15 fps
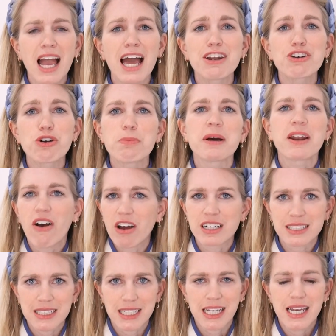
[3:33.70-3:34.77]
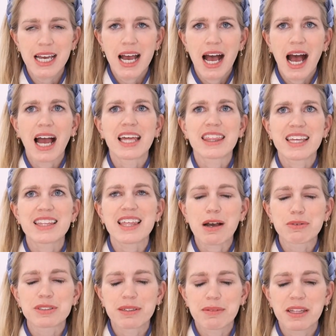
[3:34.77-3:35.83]
I don't know, but honestly, I think
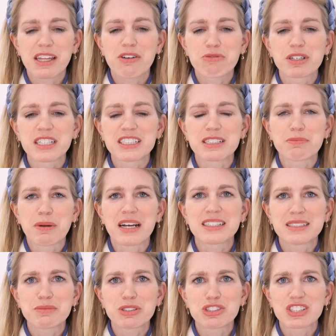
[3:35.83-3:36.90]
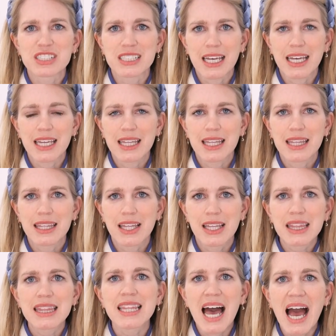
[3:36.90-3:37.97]
that was something that really surprised them was just like the
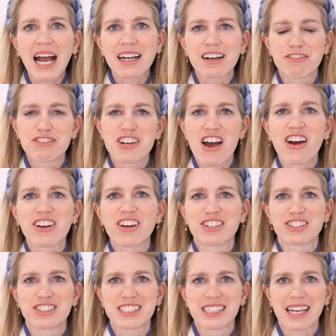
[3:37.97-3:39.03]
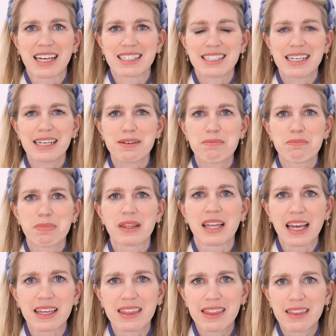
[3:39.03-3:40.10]
lack of not understanding, but
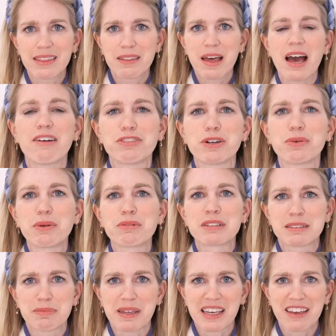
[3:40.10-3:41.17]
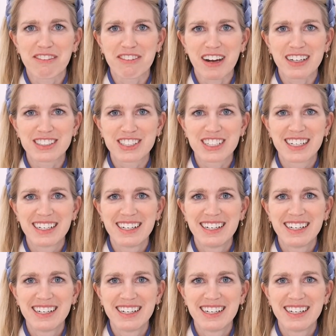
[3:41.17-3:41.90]
like everyone was speaking French.